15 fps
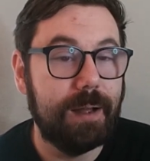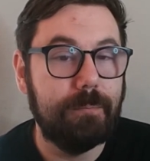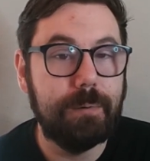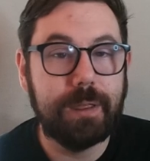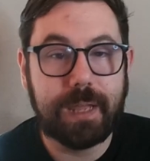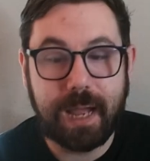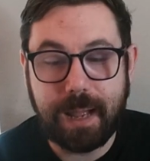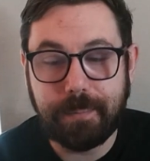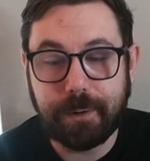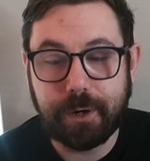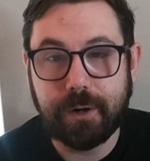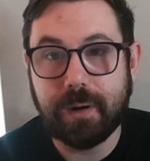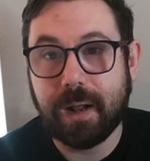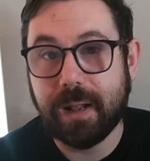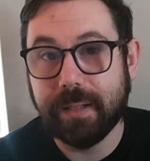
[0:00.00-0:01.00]
With
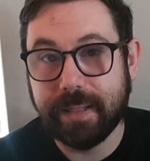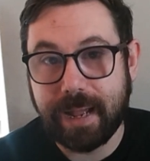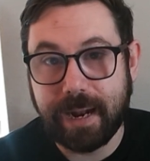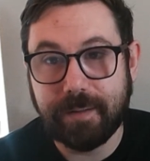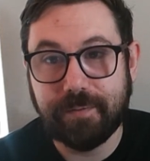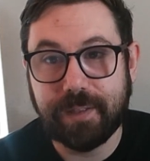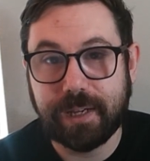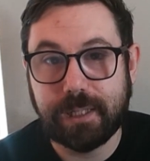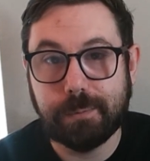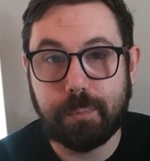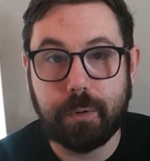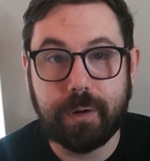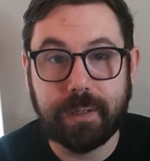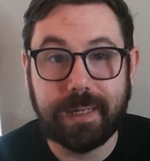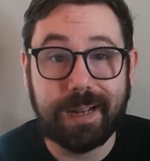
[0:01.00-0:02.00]
Commoner, a lot of things
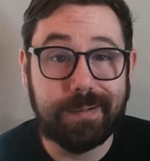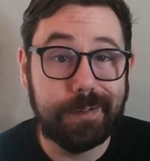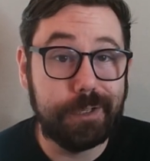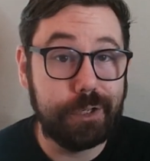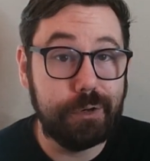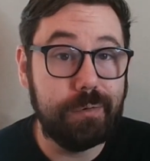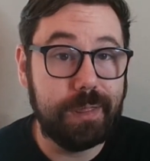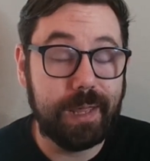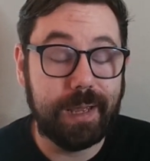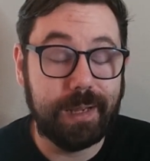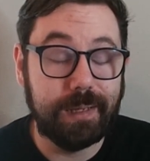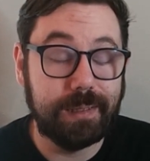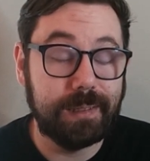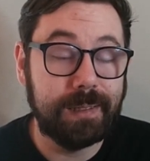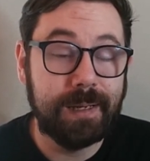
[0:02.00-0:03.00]
boil down to 2
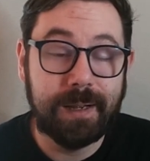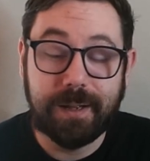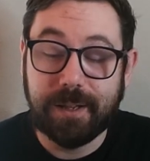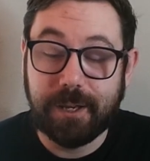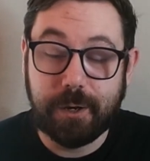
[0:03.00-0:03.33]
things.